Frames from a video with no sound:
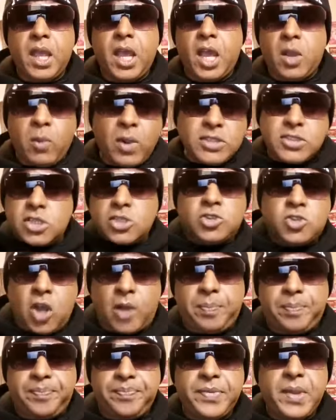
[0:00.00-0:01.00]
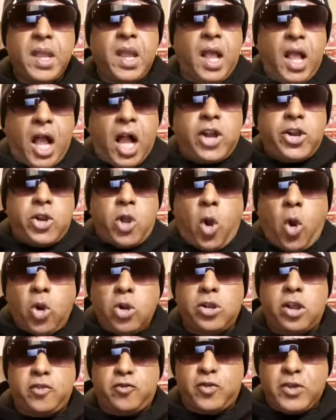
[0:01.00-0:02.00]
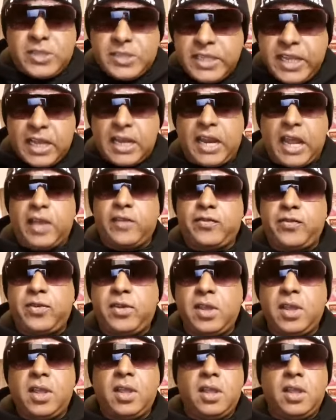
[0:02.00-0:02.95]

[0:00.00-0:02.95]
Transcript: And once on top, I've got to hold on for dear life,